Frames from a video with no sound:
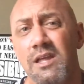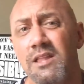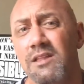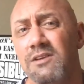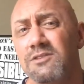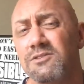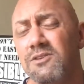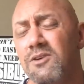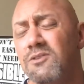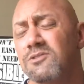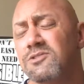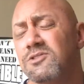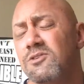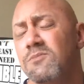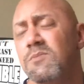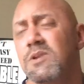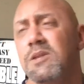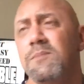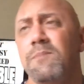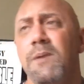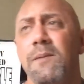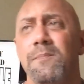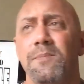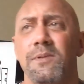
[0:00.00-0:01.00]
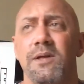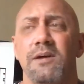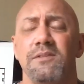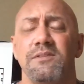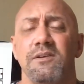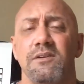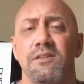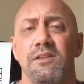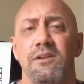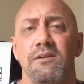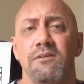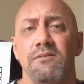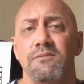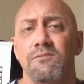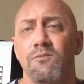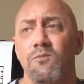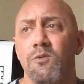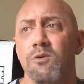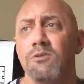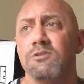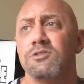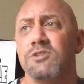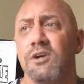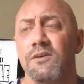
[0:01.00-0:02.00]
There's so many people out there that are
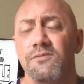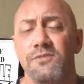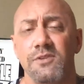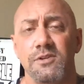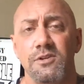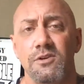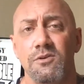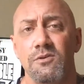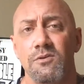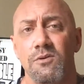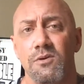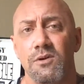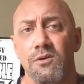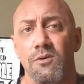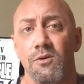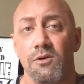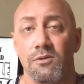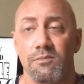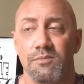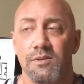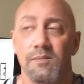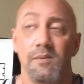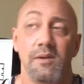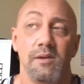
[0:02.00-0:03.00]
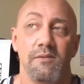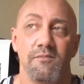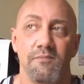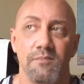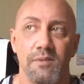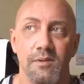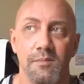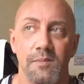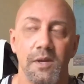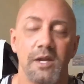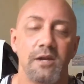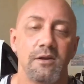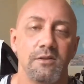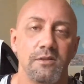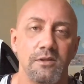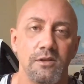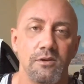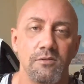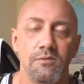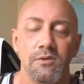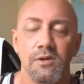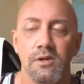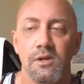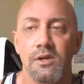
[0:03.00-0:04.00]
worse off than you, or they may even be better than
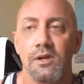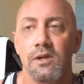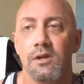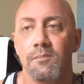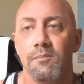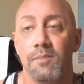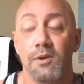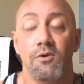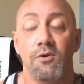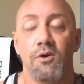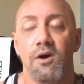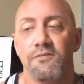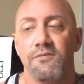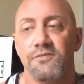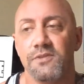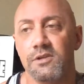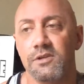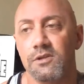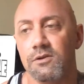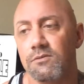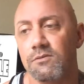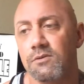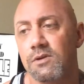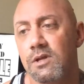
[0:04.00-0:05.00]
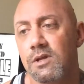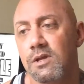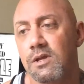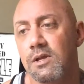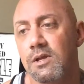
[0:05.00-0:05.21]
you, better off than you,